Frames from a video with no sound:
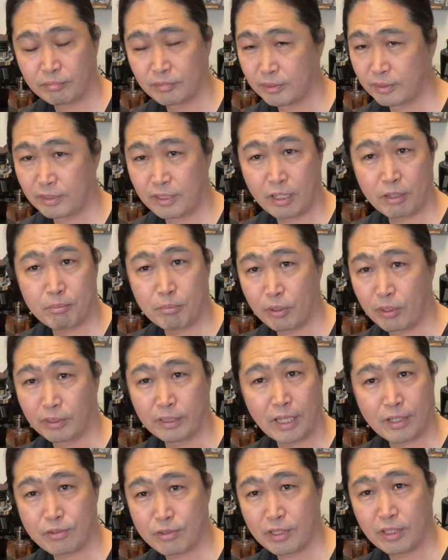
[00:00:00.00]
their burr,
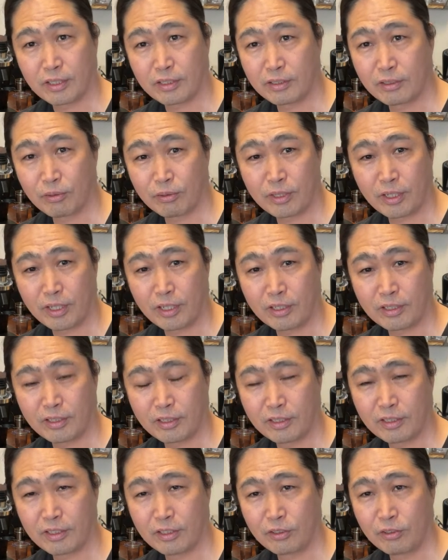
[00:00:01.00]
that's it, okay?
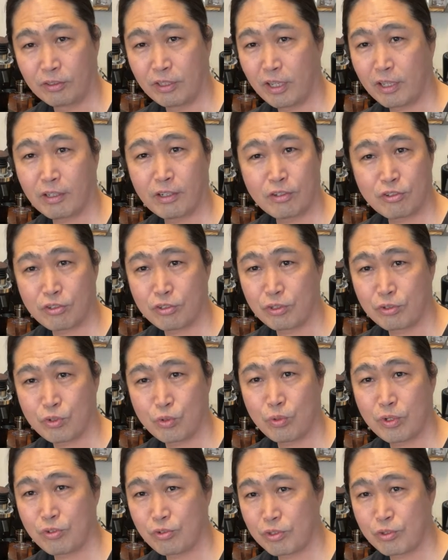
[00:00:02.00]
You're not gonna
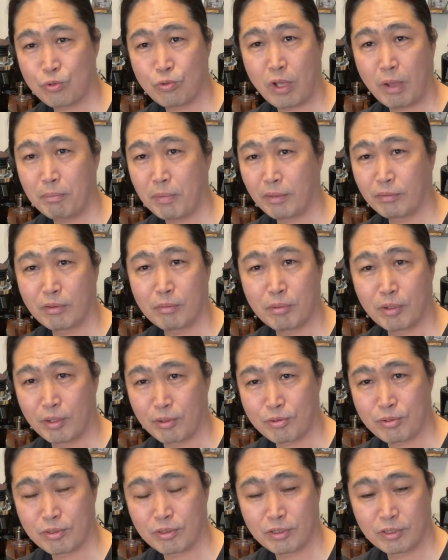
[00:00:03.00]
switch, swap out the
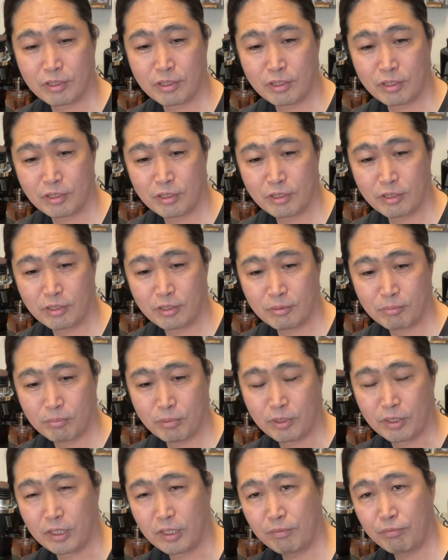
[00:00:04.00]
burrs.
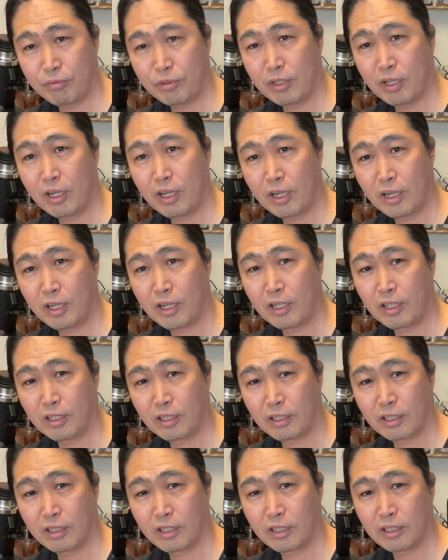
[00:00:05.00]
But if you're,
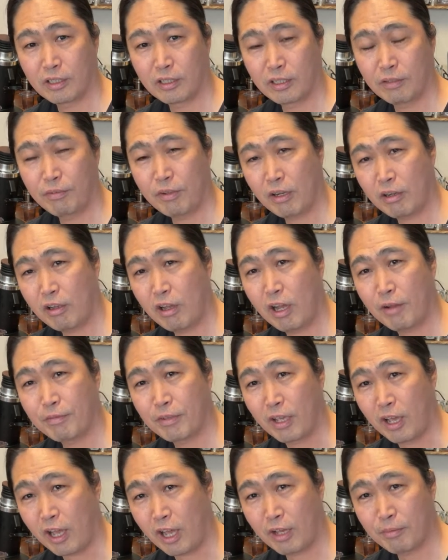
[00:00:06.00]
if you're coffee
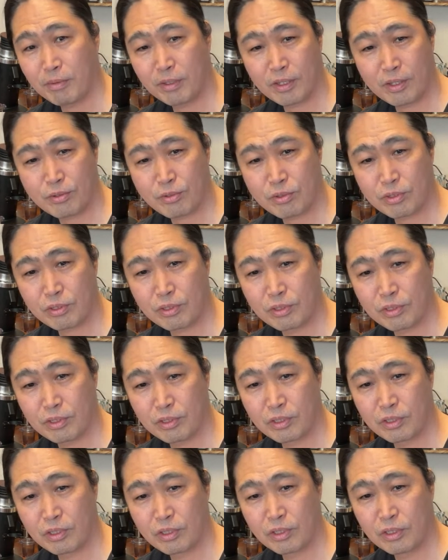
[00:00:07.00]
hobbyist,
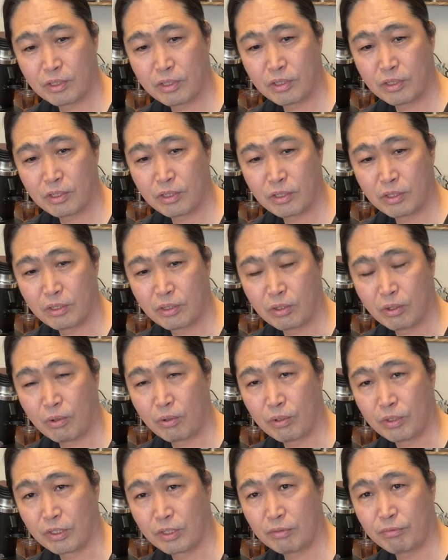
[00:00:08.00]

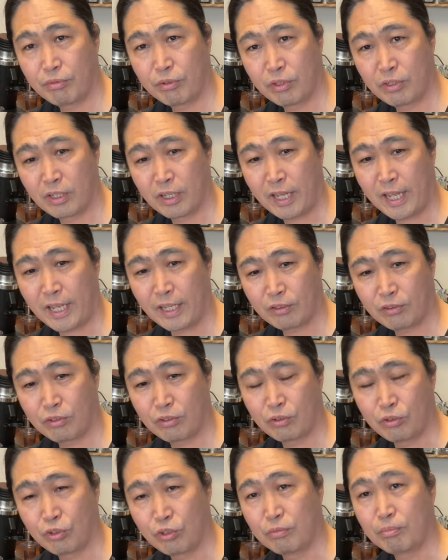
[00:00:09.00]
or if you like to
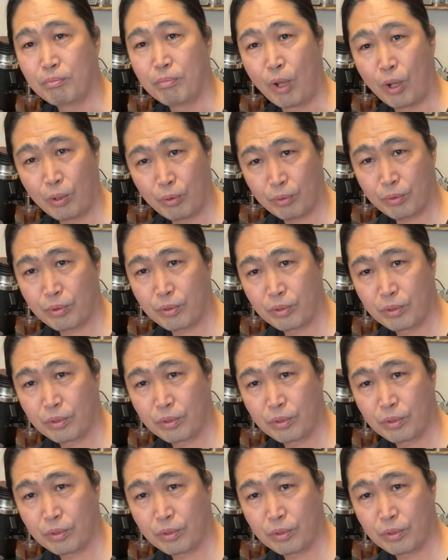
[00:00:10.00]
do both,